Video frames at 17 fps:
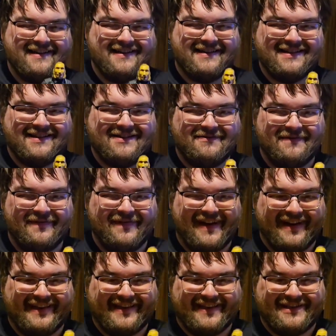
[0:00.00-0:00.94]
So we've
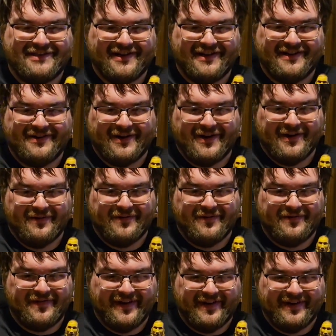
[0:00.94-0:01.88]
got the John
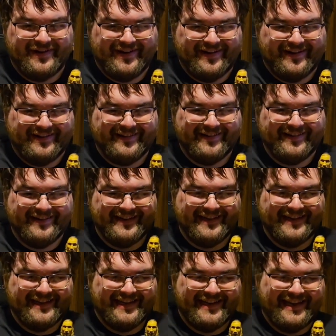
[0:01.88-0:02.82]
Carver figure here,
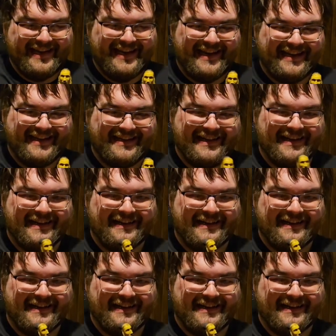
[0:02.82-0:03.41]
and